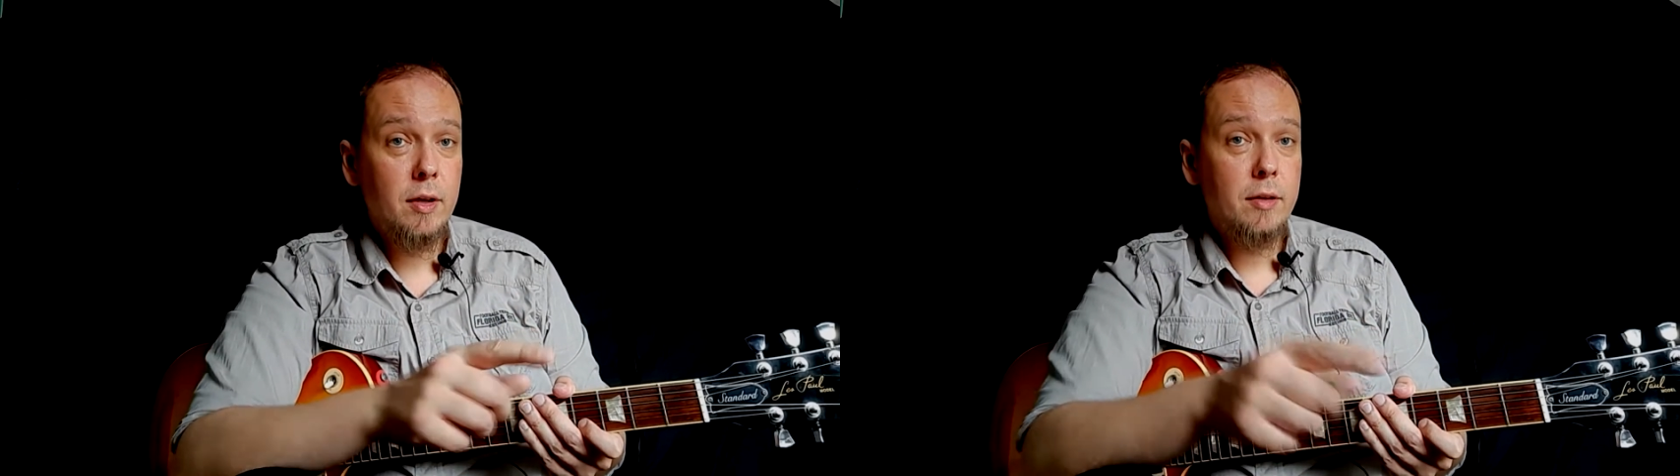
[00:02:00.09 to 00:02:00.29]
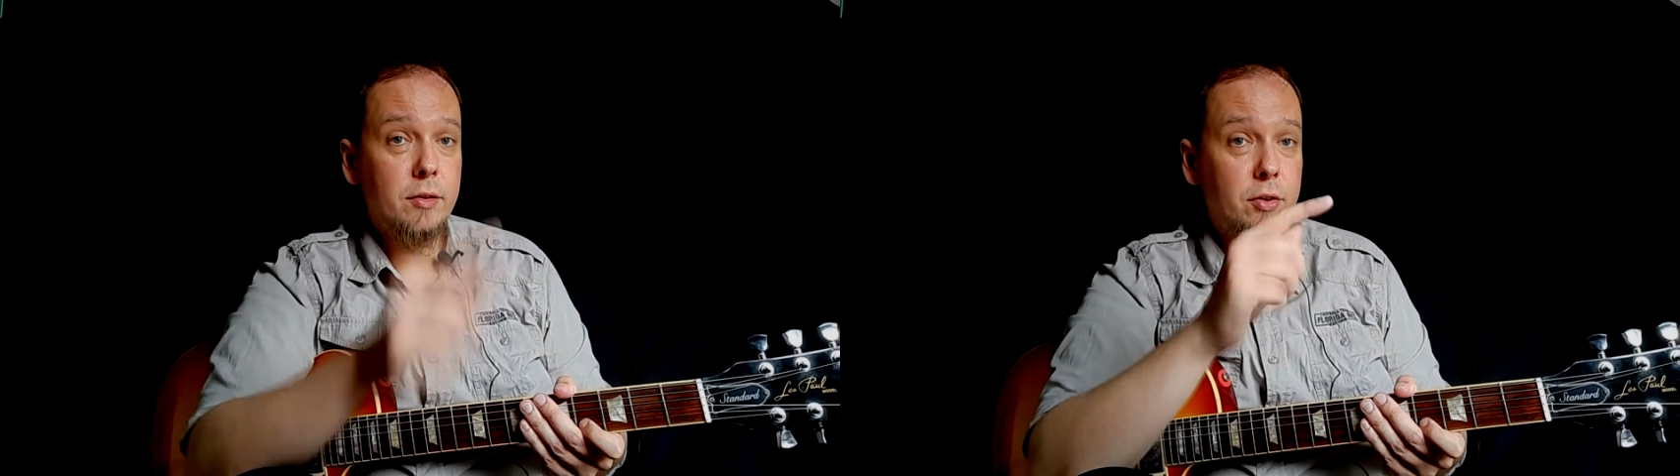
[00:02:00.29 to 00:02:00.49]

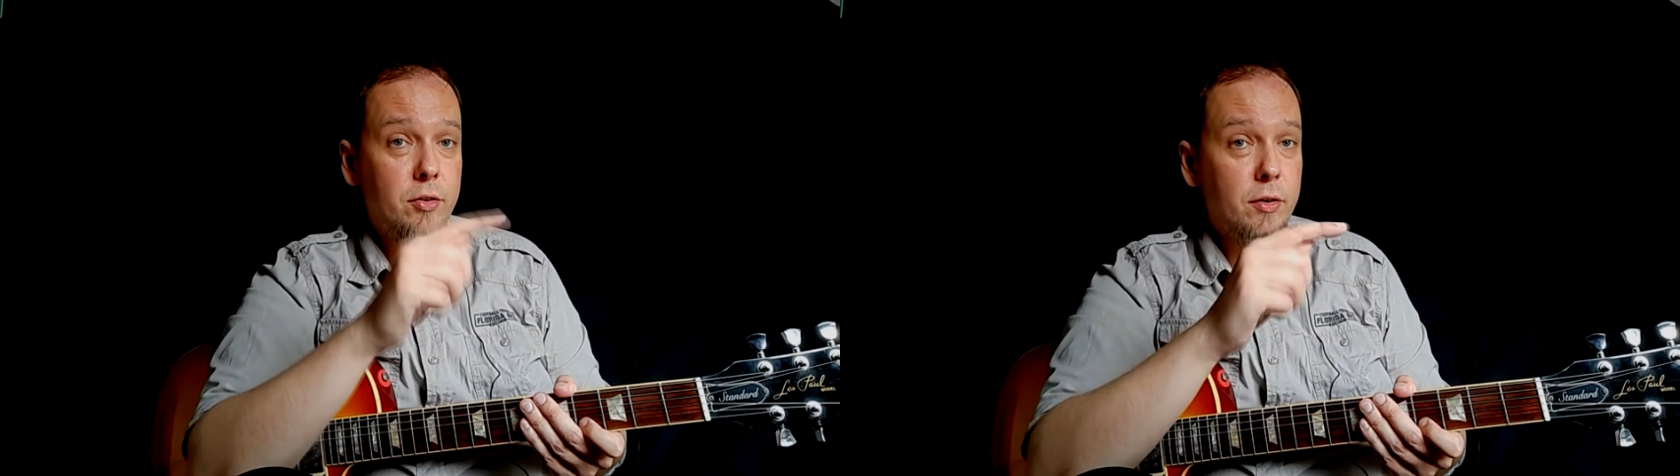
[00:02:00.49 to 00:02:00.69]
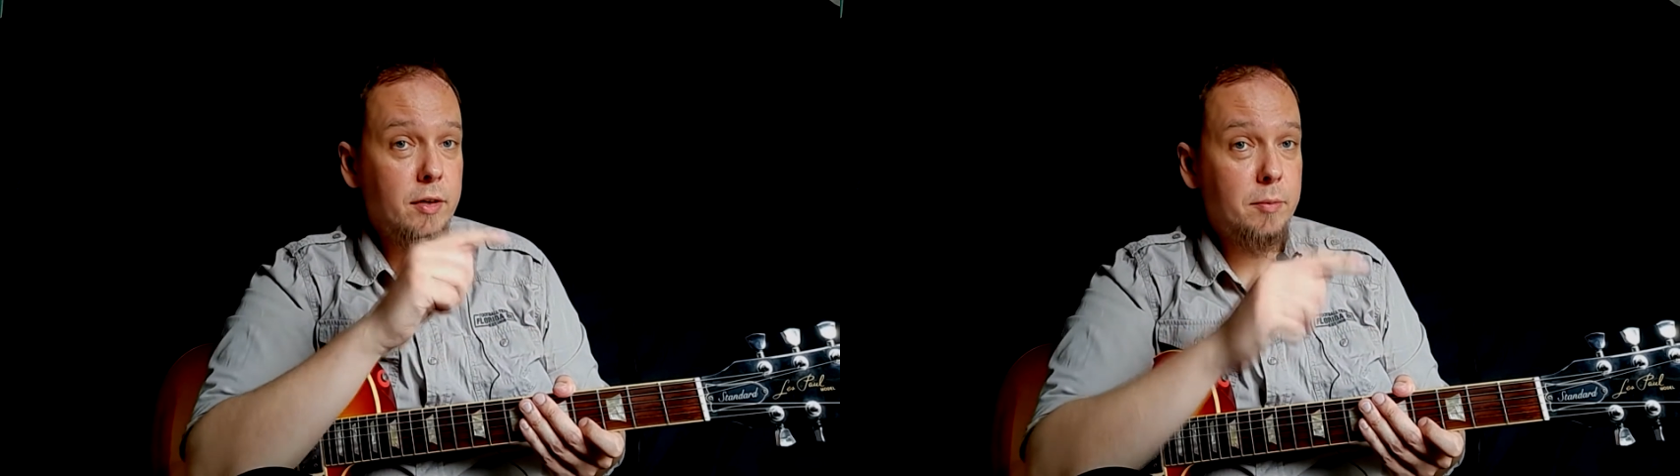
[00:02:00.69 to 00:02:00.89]
The
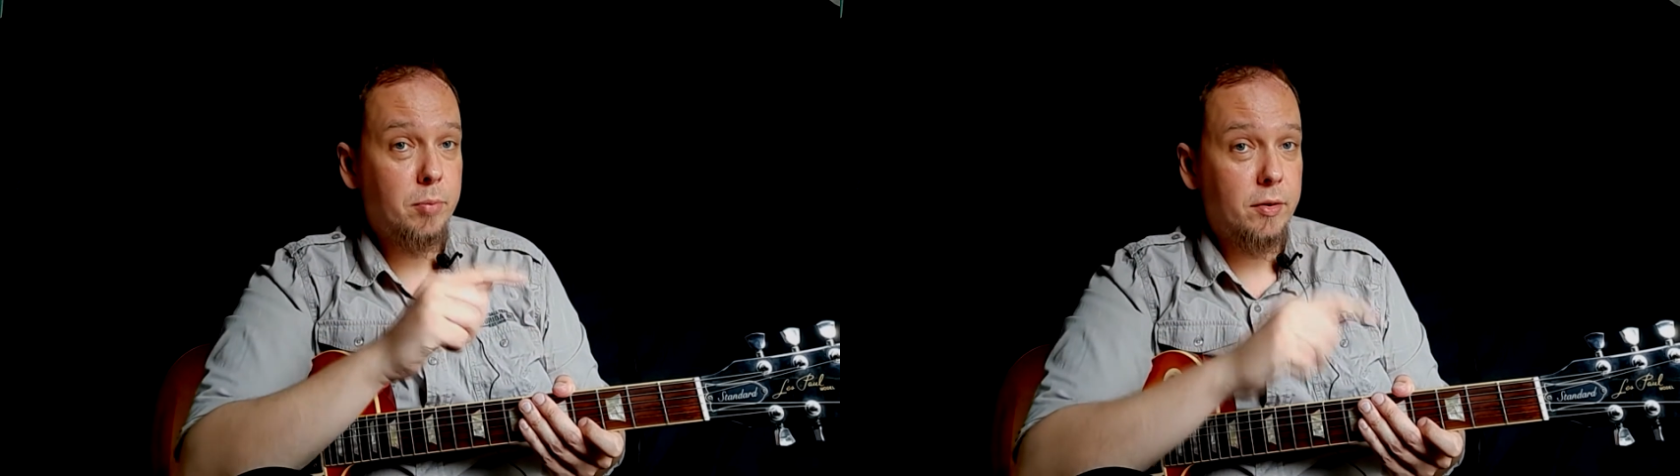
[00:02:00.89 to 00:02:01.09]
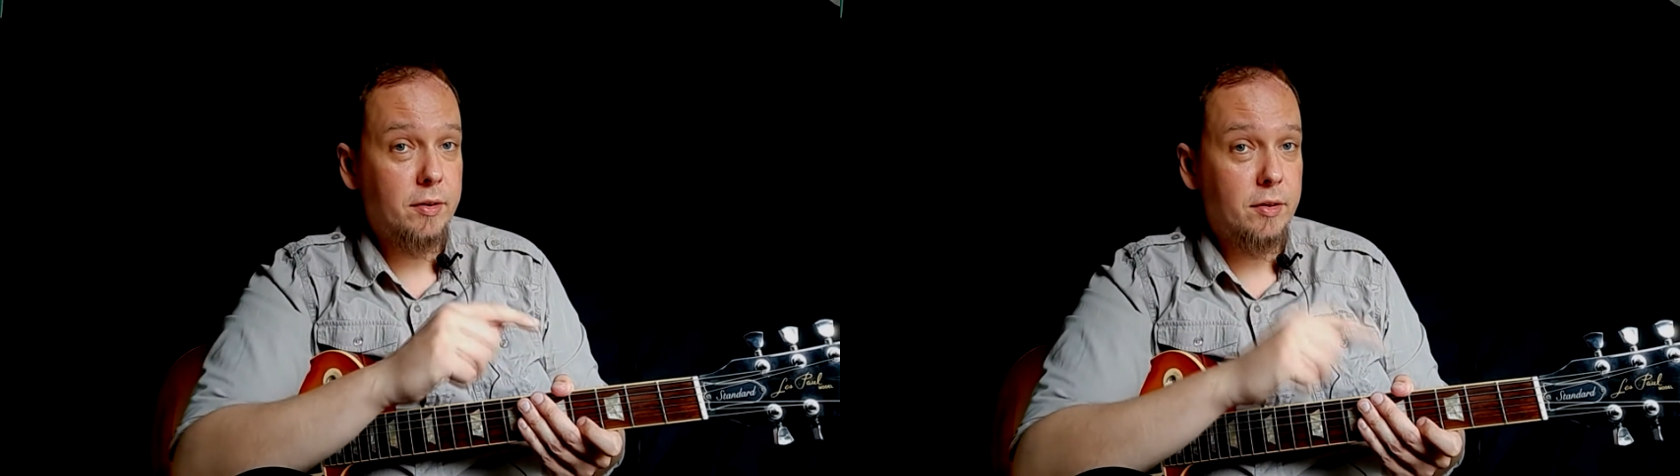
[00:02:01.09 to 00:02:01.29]
starting
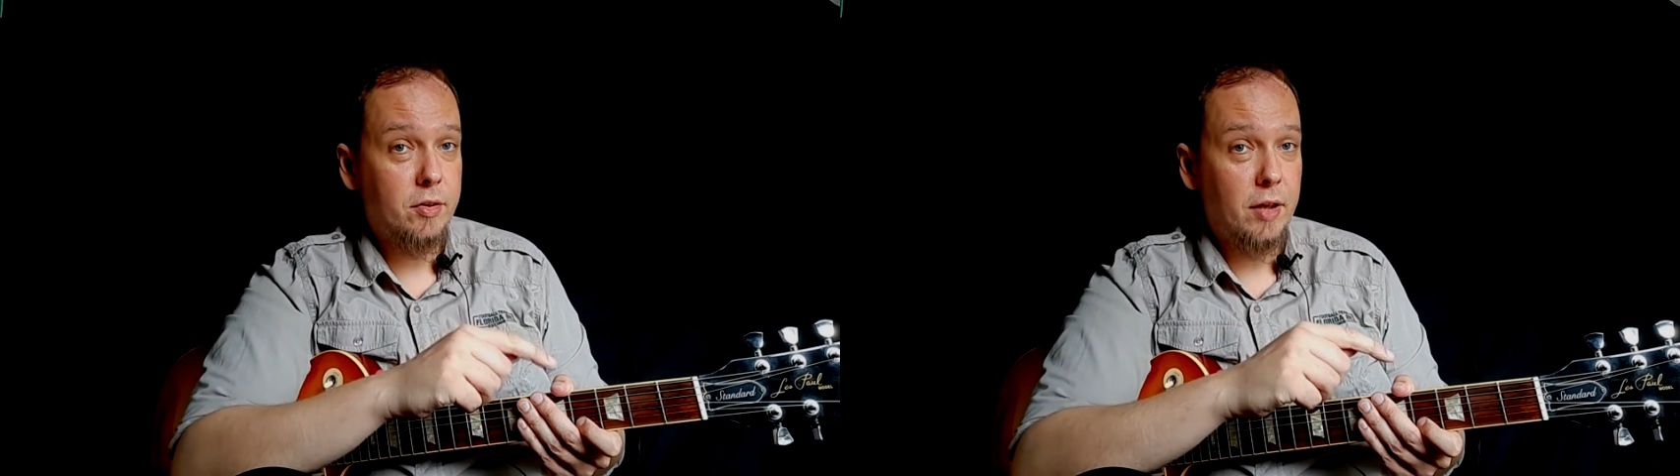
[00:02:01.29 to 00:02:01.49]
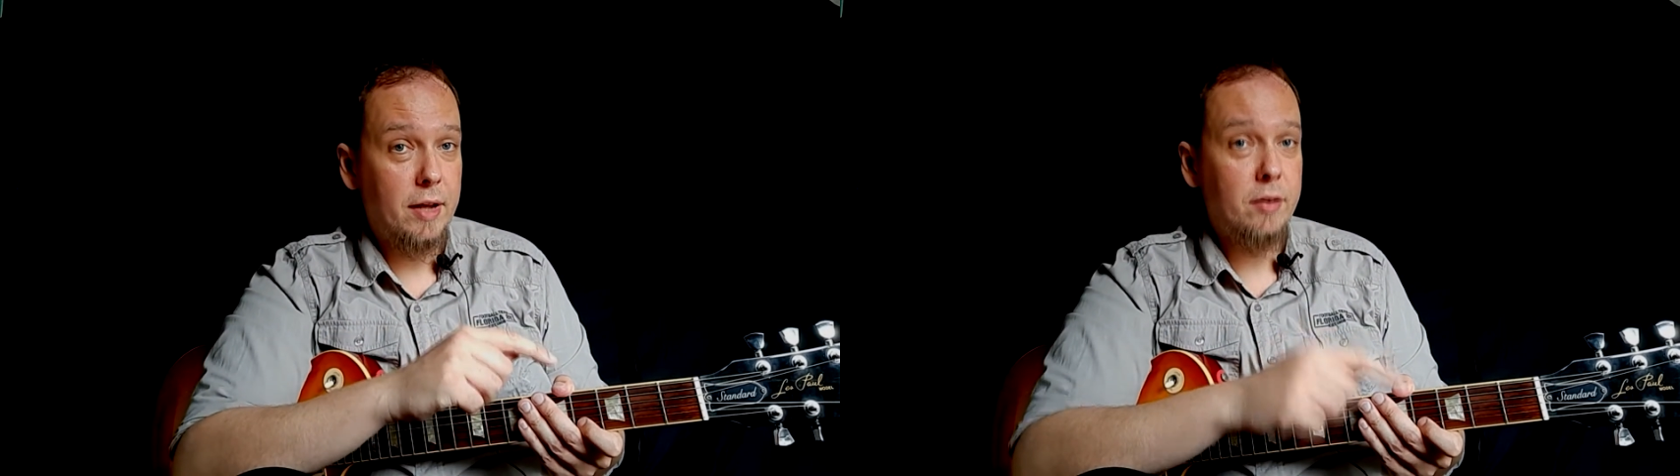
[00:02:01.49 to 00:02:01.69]
point can
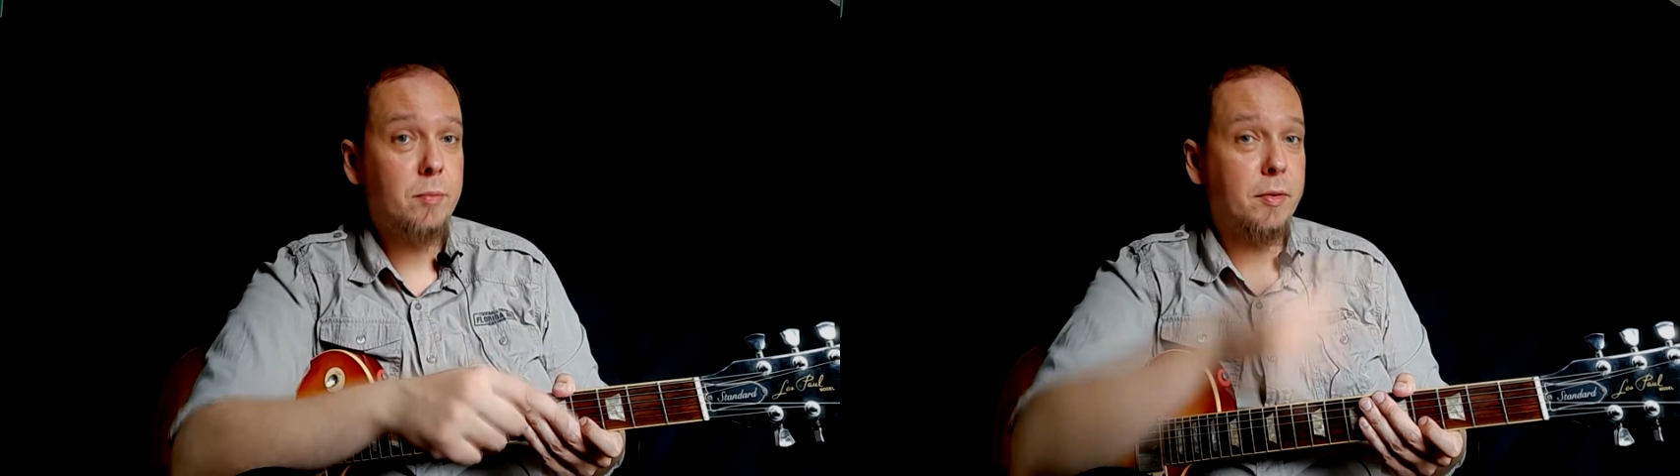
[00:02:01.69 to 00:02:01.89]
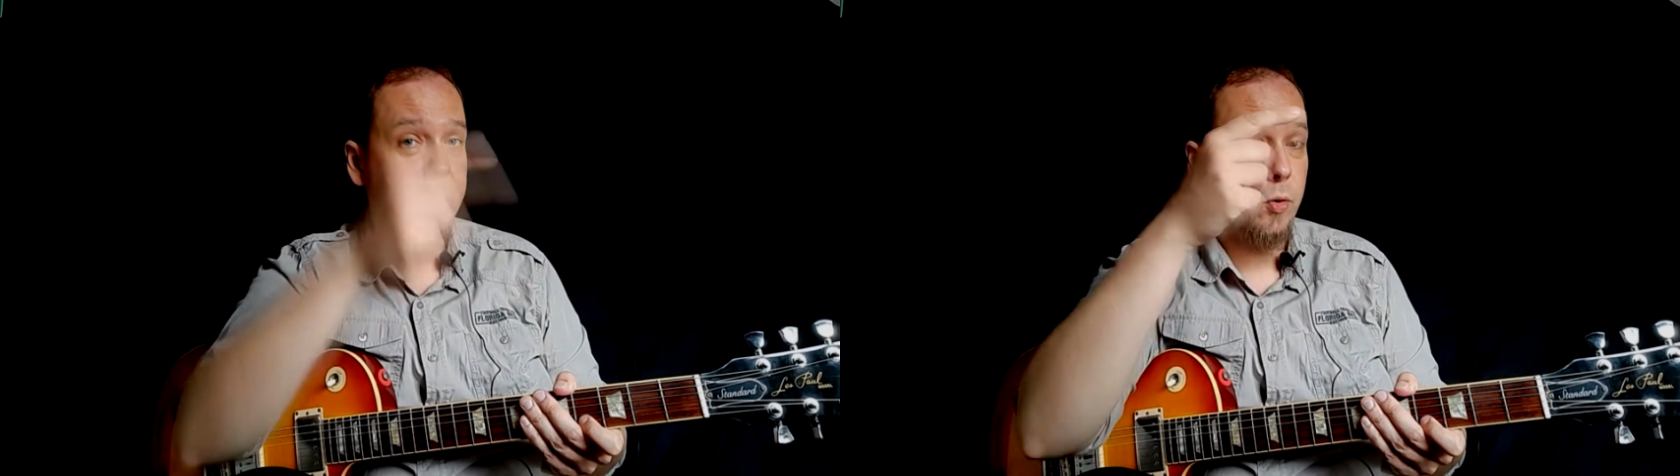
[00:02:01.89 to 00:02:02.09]
change,
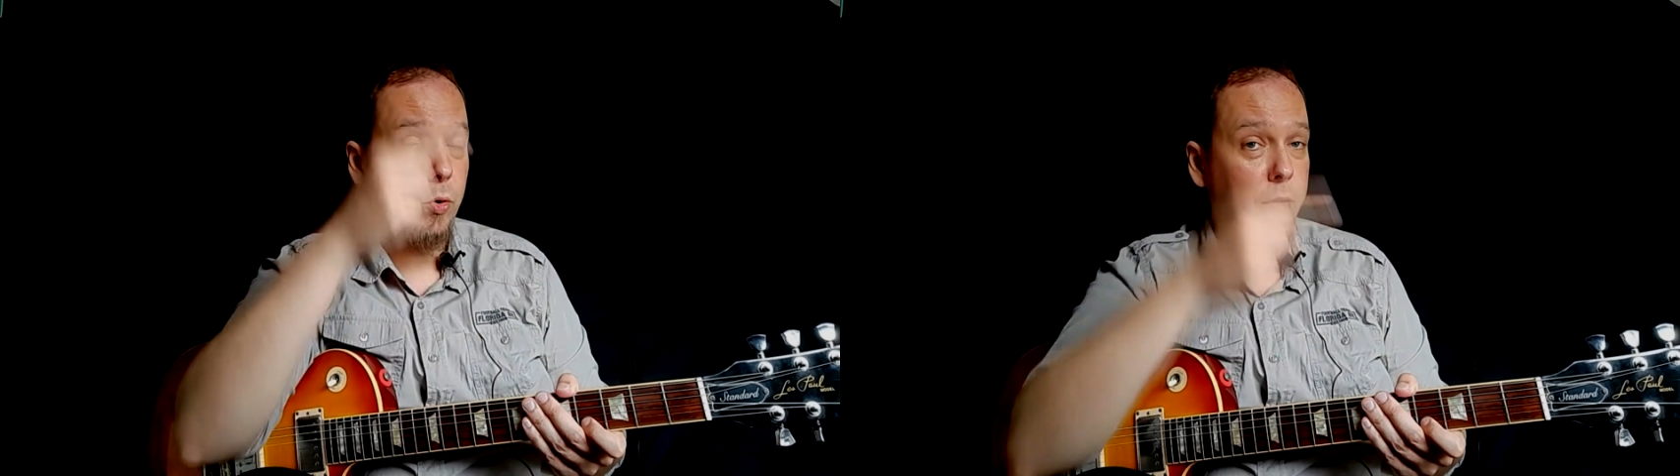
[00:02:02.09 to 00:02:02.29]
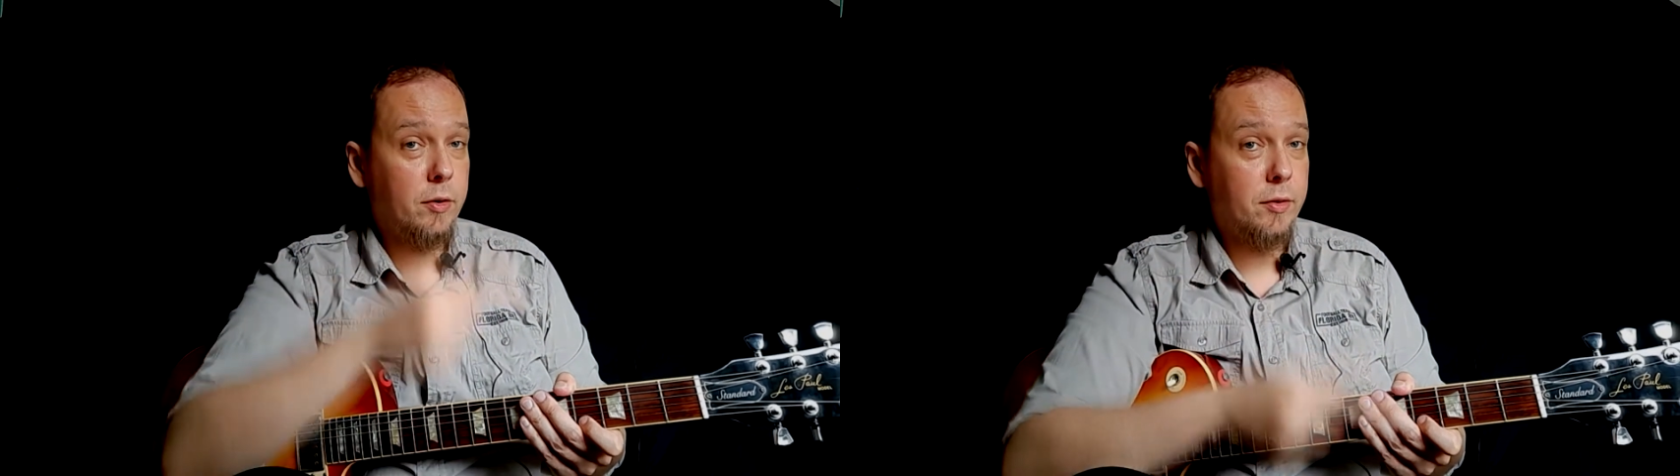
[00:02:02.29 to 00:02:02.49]
but the
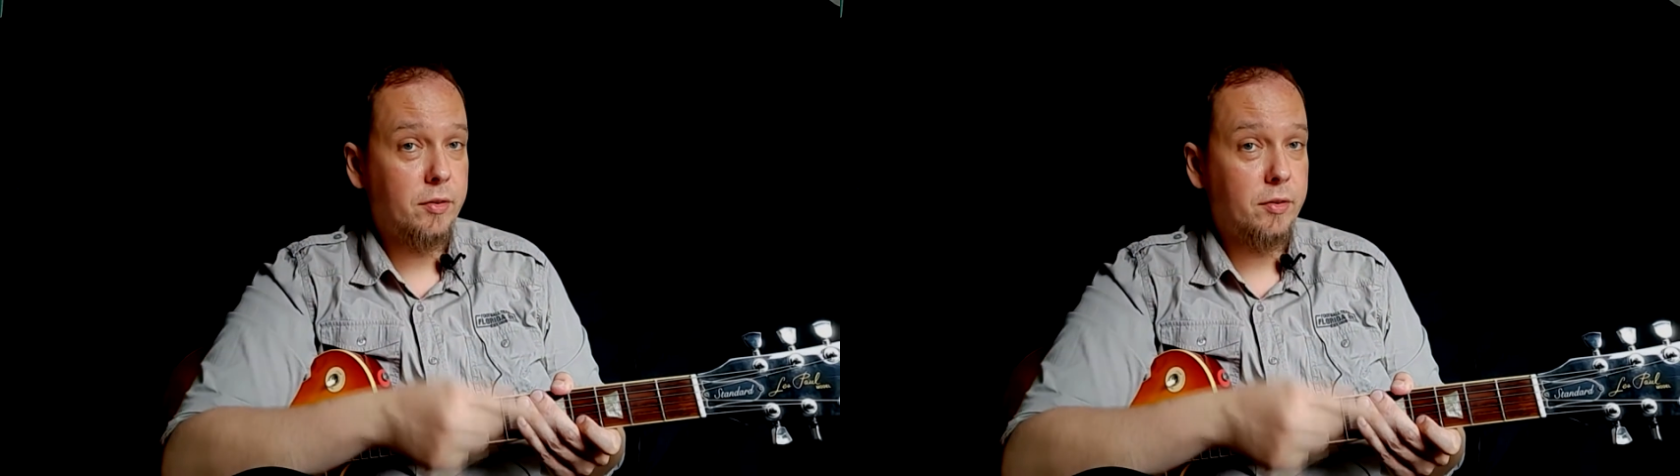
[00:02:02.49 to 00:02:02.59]
order is the